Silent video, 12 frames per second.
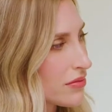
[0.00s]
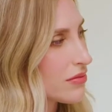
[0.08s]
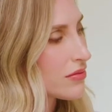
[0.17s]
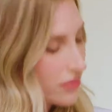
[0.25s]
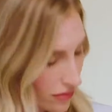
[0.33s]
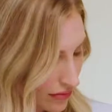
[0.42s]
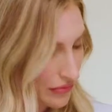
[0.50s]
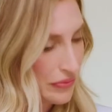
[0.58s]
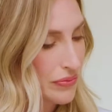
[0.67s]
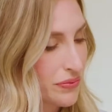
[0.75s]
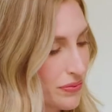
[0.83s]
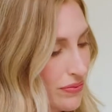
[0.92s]

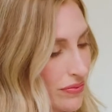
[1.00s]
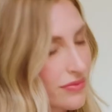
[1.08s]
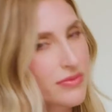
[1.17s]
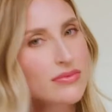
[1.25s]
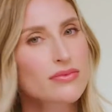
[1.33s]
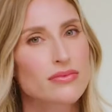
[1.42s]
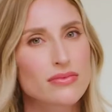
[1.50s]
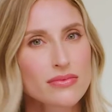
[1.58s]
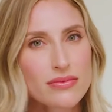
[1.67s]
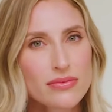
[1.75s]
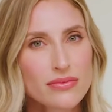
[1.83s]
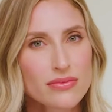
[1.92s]

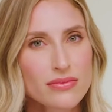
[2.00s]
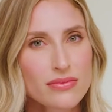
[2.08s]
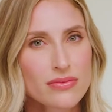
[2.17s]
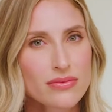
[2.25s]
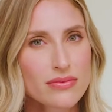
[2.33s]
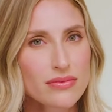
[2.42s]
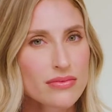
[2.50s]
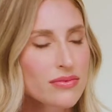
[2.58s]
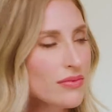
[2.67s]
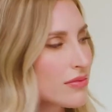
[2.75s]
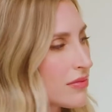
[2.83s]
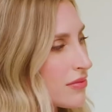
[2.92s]

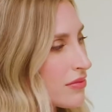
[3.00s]
The person shown says nothing.